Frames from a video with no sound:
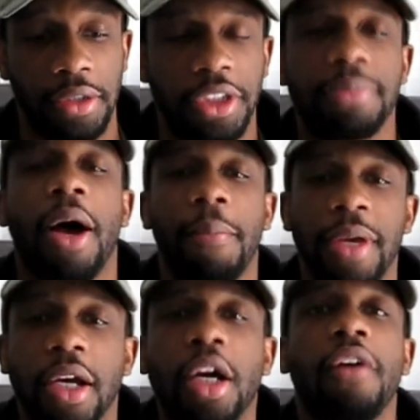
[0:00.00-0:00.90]
it's about
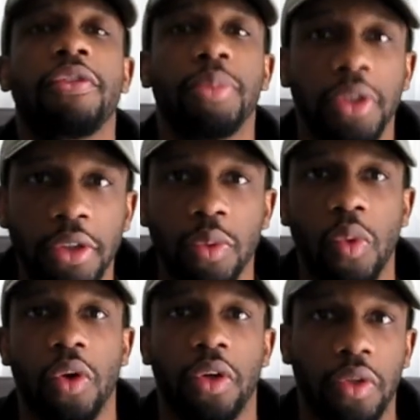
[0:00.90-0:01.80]
being comfortable in the
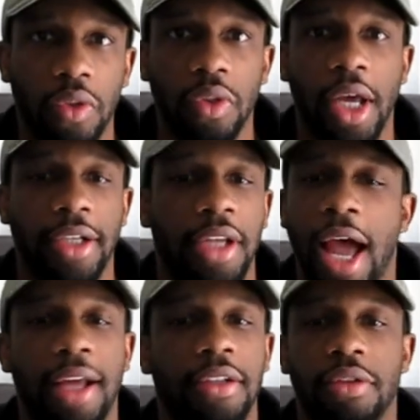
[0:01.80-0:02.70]
water, like not